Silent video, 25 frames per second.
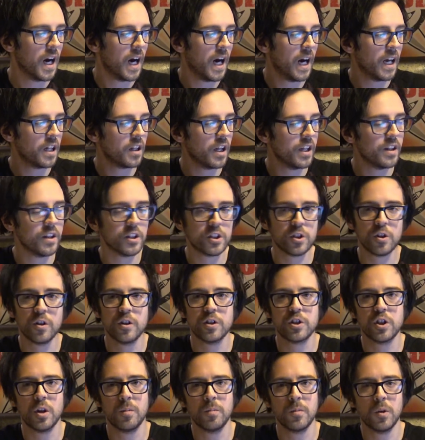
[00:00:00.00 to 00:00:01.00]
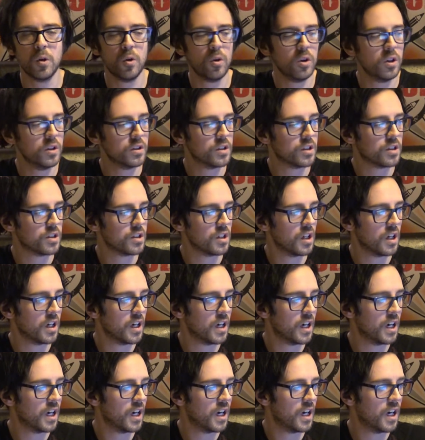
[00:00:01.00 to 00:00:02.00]
I like this on a Jump Lord,
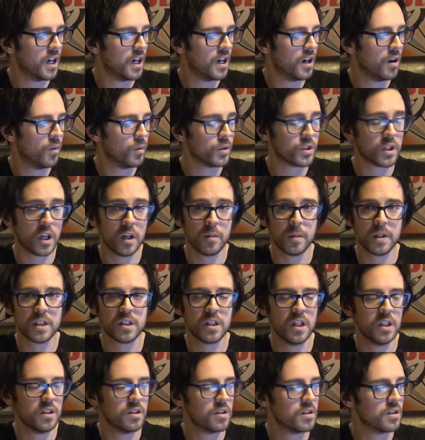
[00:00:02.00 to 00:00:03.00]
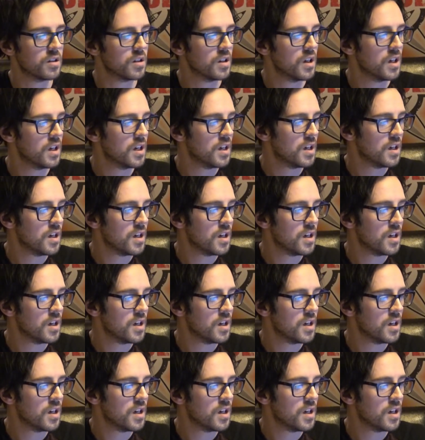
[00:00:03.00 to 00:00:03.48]
uh, which kind of makes sense.